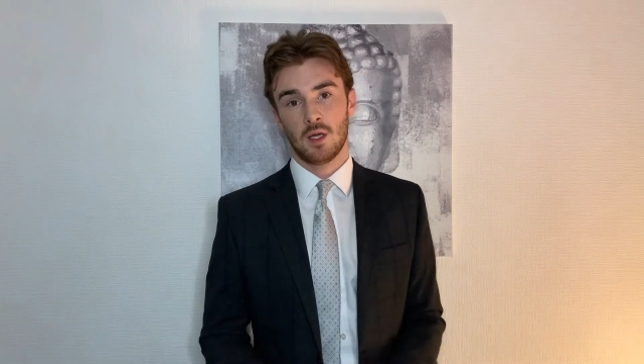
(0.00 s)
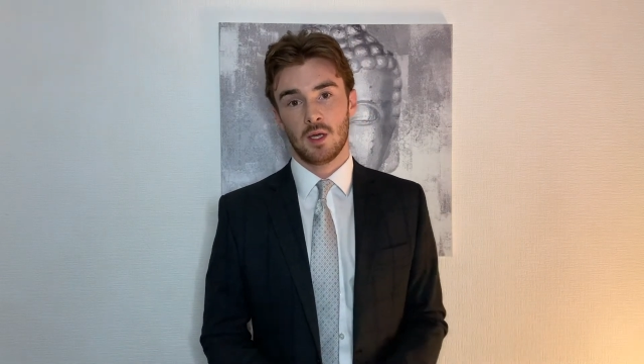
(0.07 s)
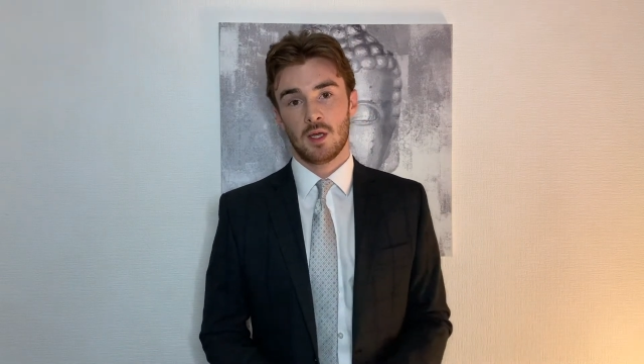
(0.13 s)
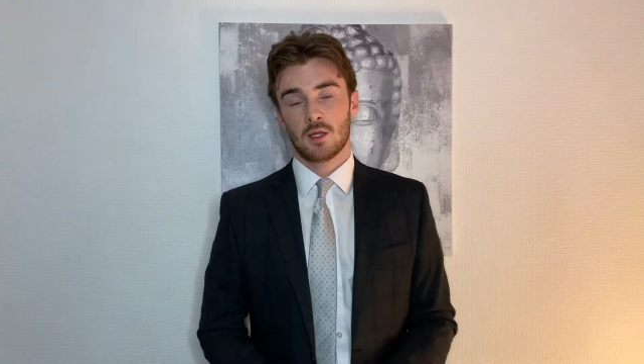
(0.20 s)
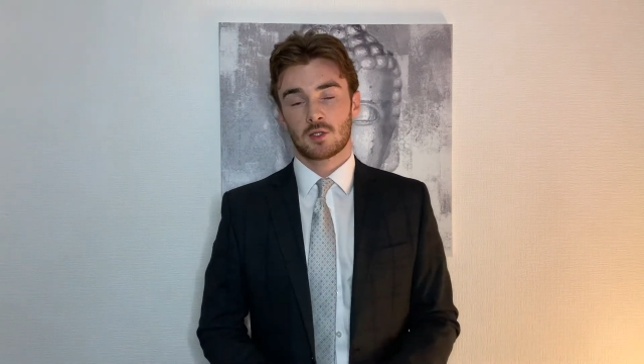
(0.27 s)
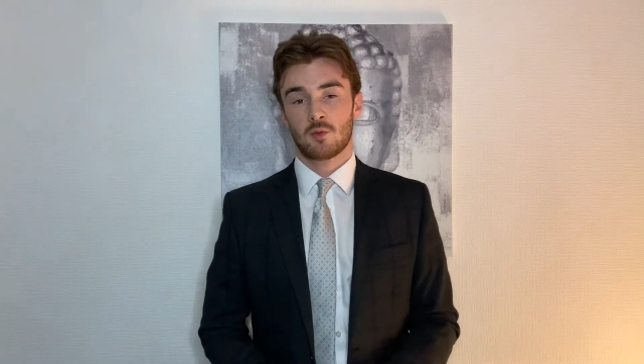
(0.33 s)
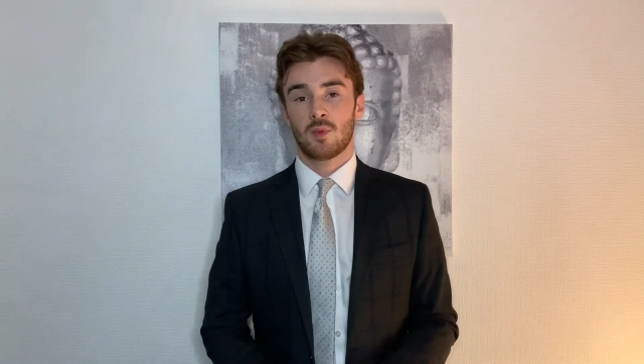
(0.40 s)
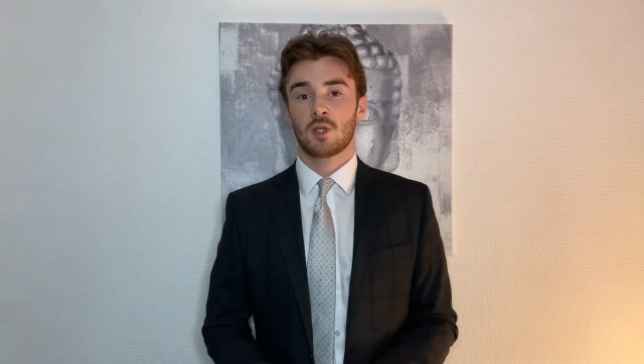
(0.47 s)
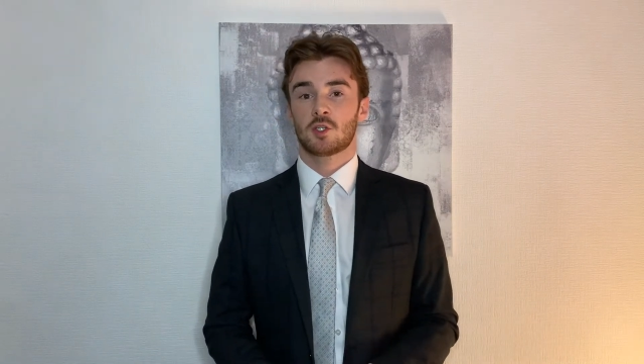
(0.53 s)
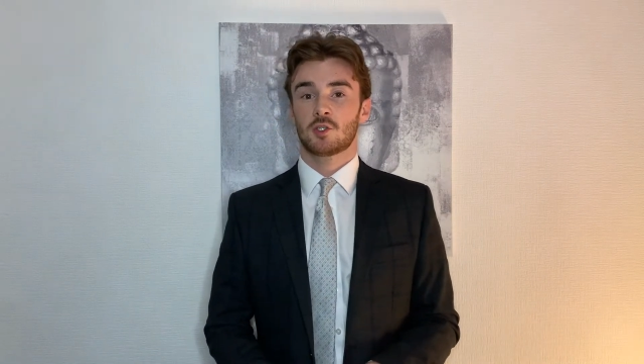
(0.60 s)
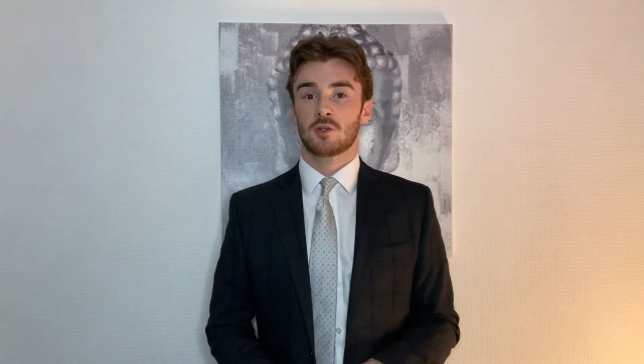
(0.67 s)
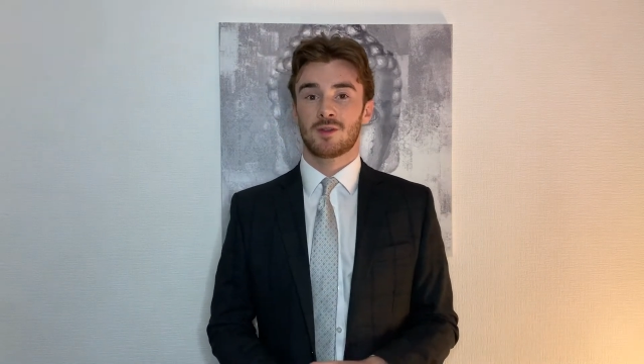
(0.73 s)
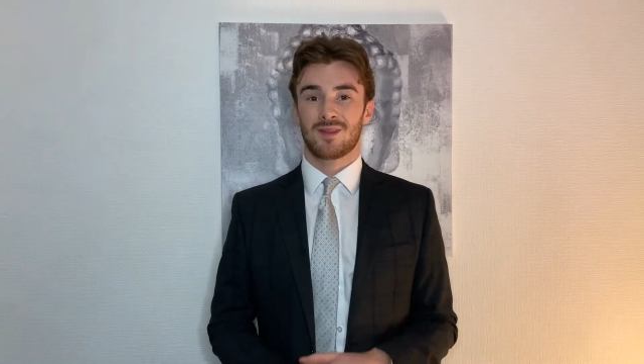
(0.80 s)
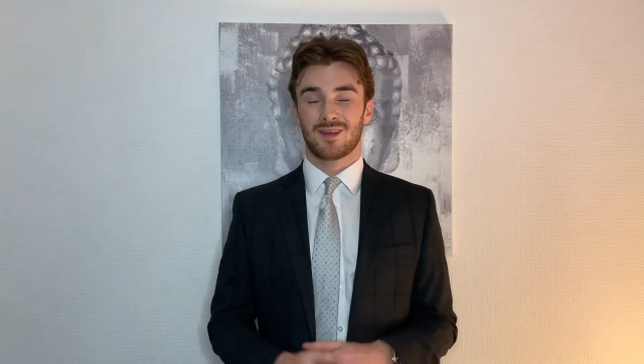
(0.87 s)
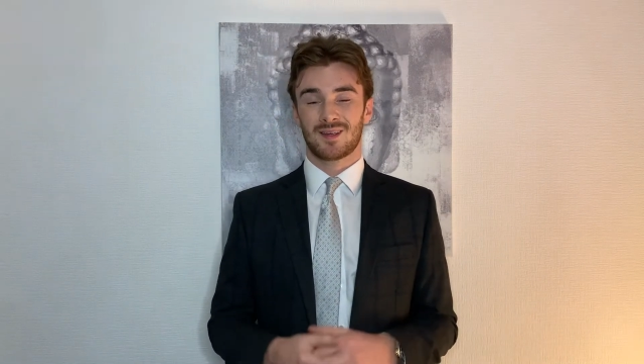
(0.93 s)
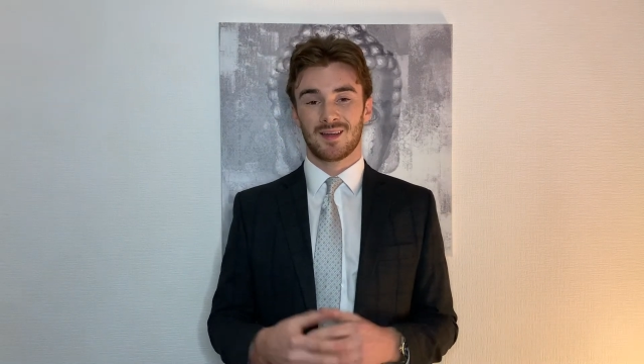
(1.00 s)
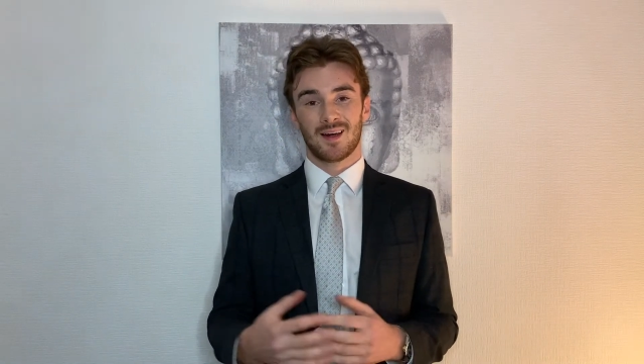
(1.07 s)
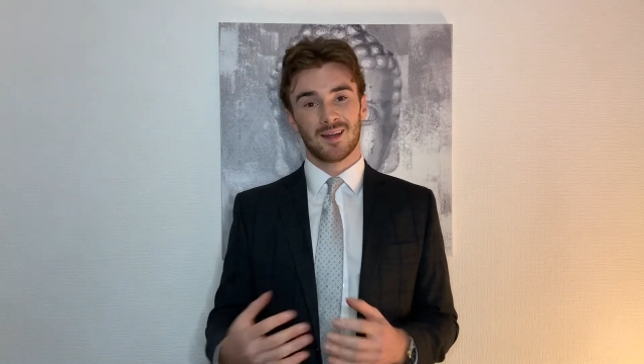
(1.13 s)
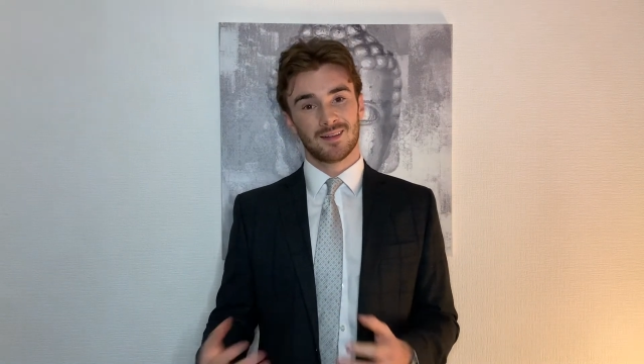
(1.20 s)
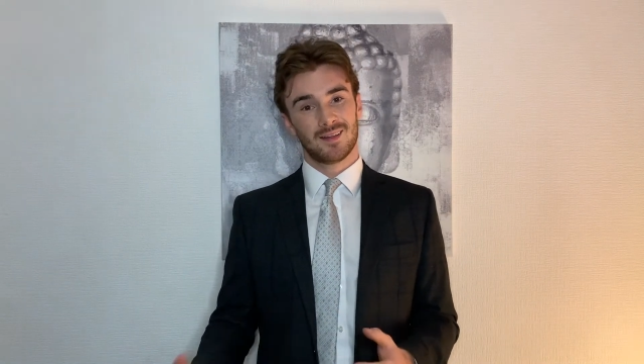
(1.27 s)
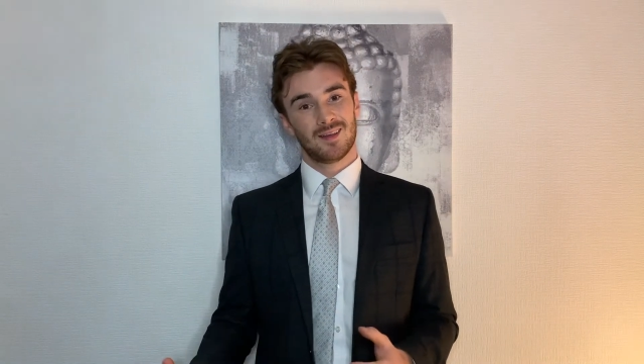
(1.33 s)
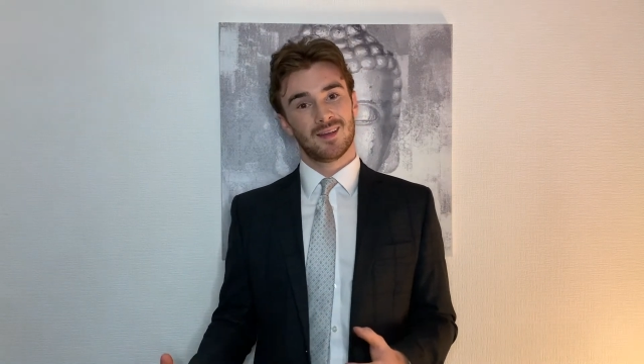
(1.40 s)
So make sure that the
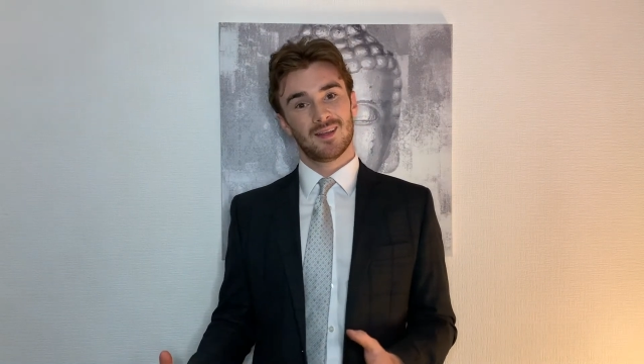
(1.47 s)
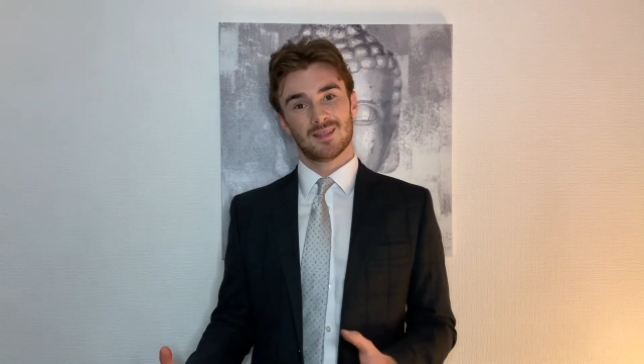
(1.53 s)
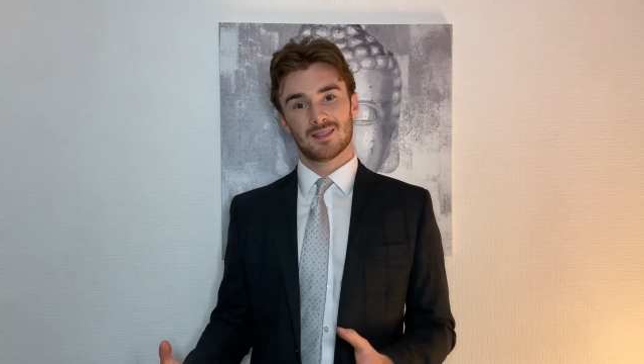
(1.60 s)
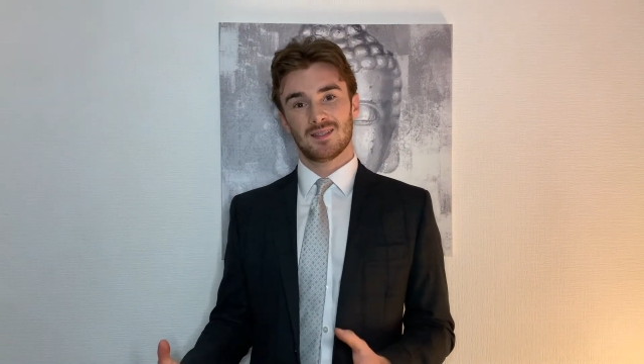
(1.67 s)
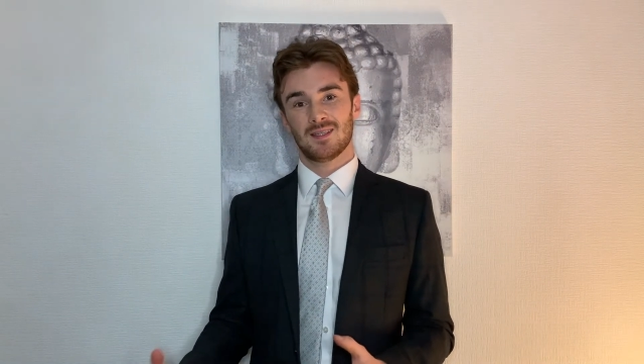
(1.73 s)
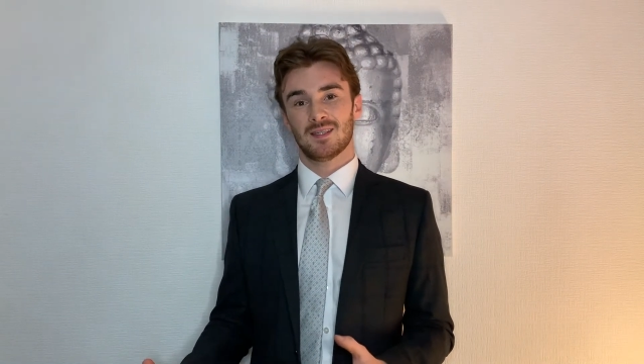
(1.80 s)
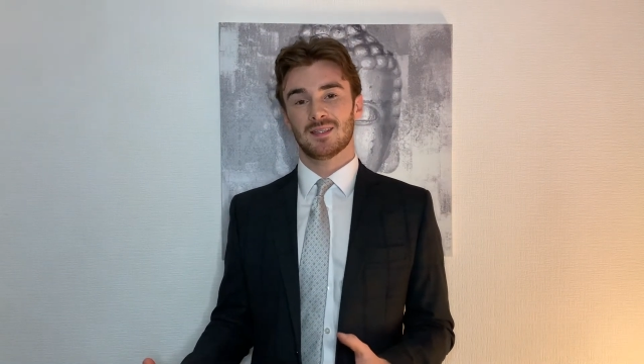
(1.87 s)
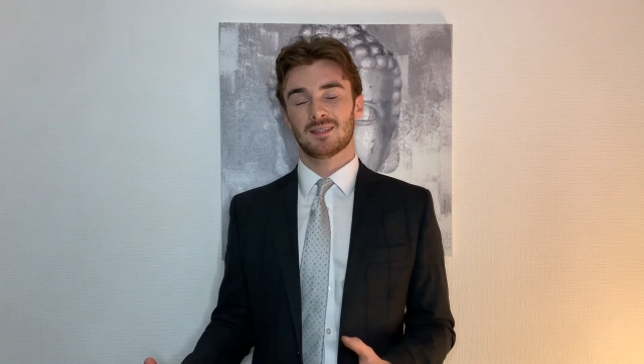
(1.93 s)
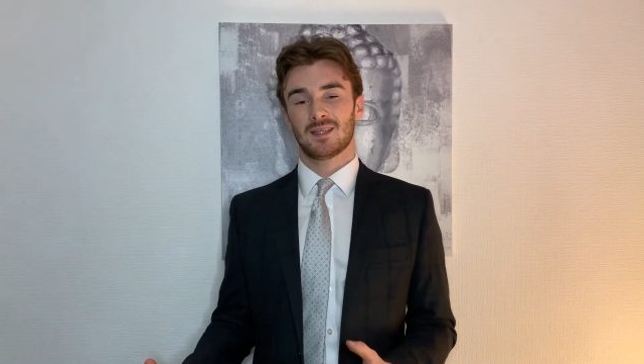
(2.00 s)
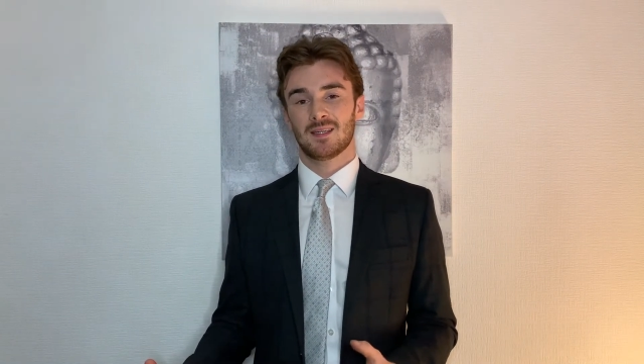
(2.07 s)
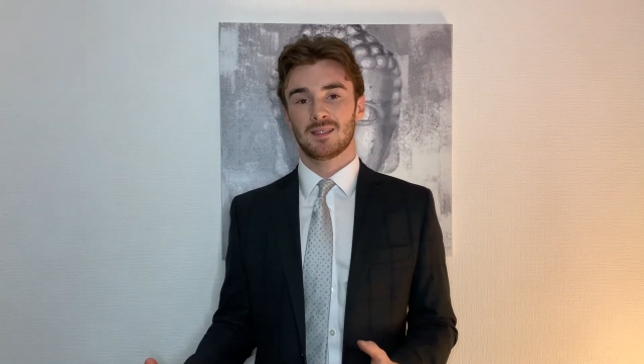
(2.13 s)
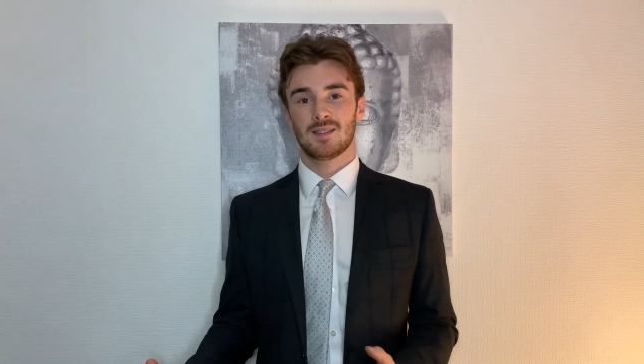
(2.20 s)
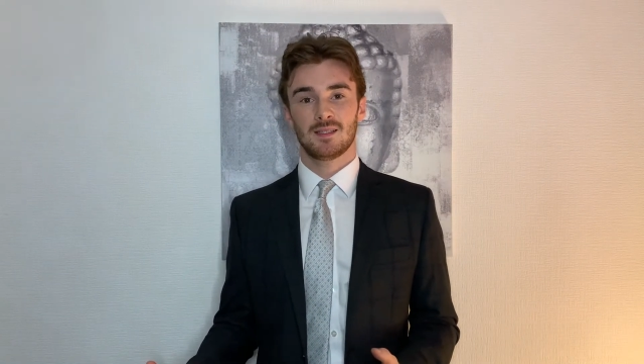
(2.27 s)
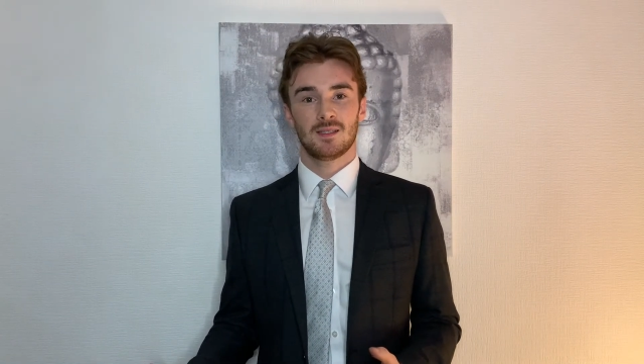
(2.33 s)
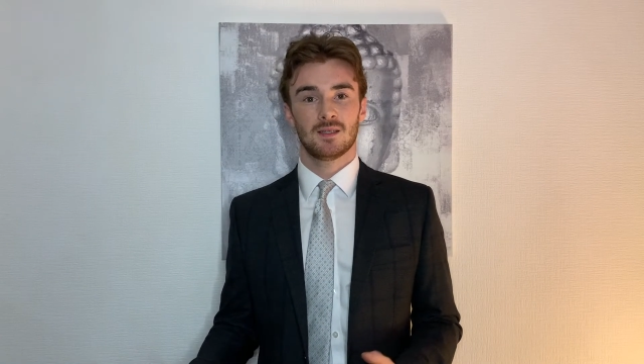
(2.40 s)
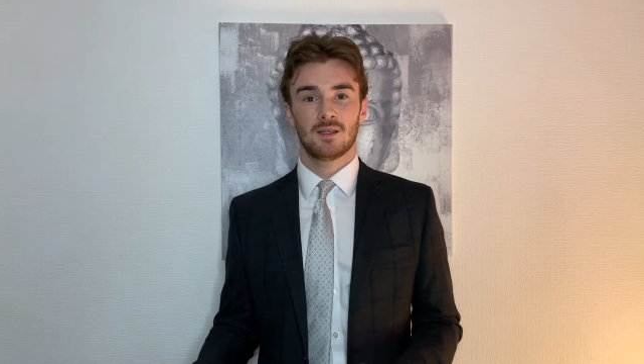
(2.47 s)
garden is neat and tidy,